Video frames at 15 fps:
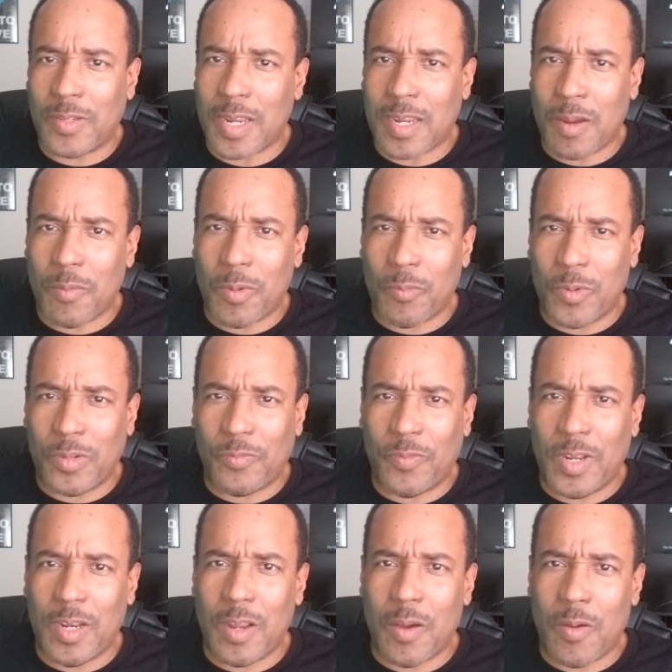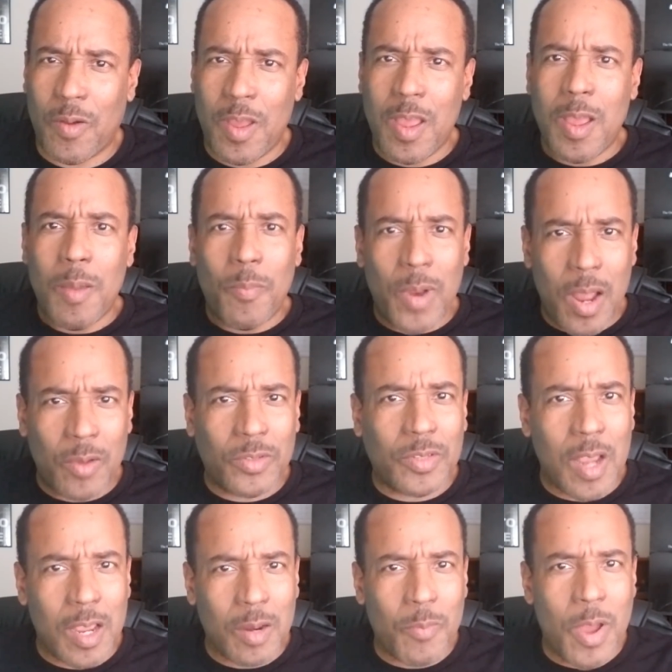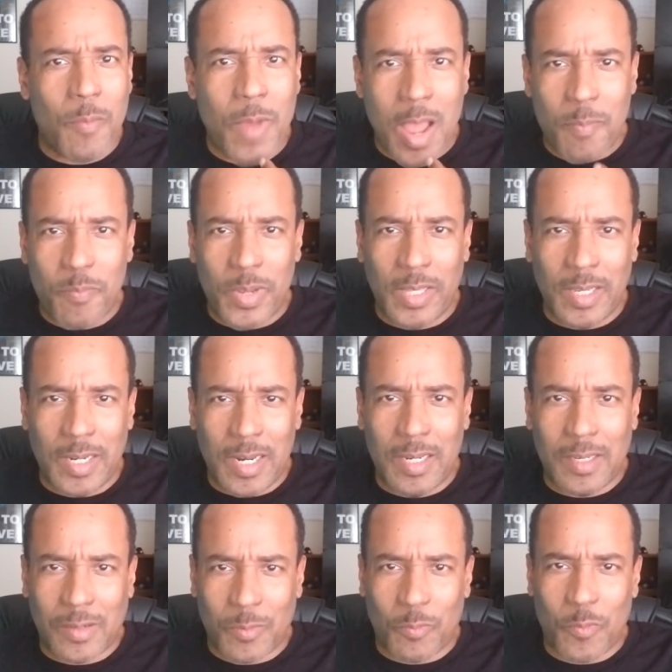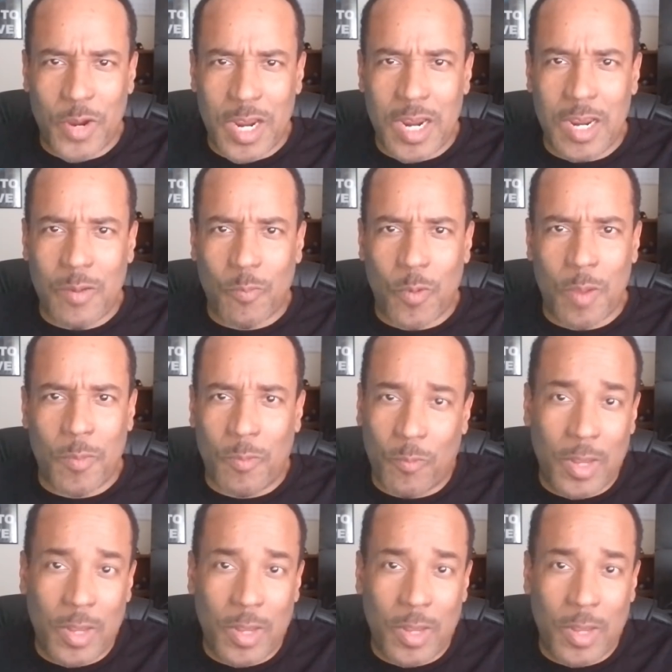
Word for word: I can't remember which video, but I was talking about my ability to read women.